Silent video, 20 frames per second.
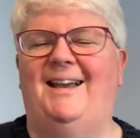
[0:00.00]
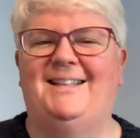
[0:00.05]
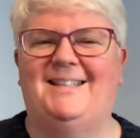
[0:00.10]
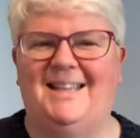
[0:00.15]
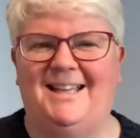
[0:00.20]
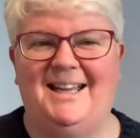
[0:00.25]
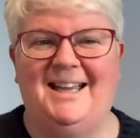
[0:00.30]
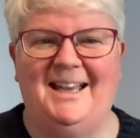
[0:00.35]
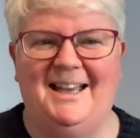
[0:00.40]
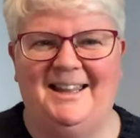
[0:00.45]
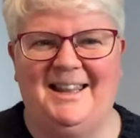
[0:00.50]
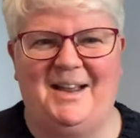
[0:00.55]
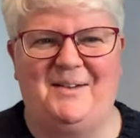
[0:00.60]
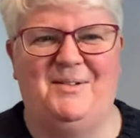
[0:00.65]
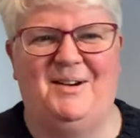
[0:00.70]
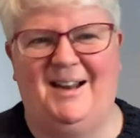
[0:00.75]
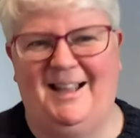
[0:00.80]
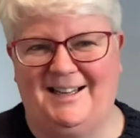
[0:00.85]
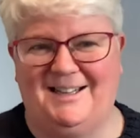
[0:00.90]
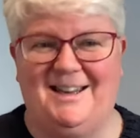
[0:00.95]
They
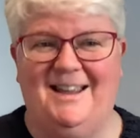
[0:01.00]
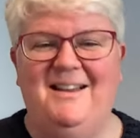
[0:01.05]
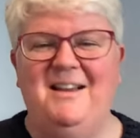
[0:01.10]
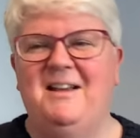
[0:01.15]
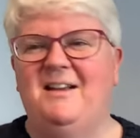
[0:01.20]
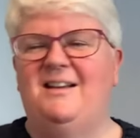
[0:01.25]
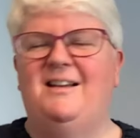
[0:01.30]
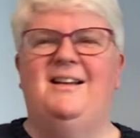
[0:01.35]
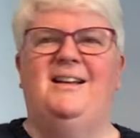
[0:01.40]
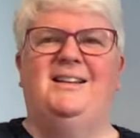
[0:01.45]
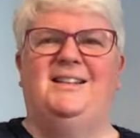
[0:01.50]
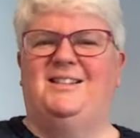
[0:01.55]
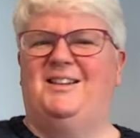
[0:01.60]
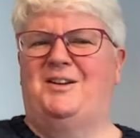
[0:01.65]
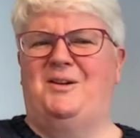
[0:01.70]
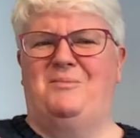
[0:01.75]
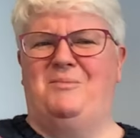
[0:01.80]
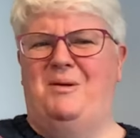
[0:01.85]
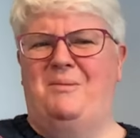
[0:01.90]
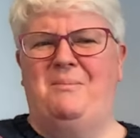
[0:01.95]
were like, shut
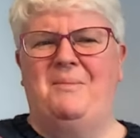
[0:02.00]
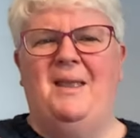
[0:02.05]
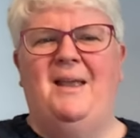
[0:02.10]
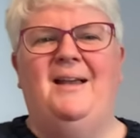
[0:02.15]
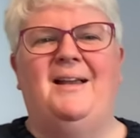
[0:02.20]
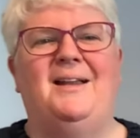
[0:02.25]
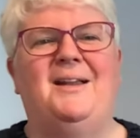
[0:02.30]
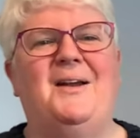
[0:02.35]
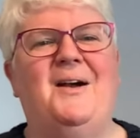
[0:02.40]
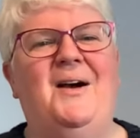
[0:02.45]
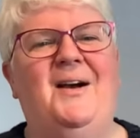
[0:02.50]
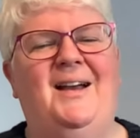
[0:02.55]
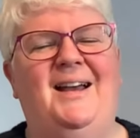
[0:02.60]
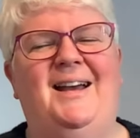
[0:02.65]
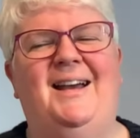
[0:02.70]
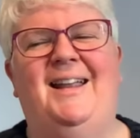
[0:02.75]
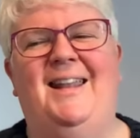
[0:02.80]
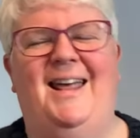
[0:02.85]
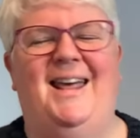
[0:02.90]
up, mum, you know.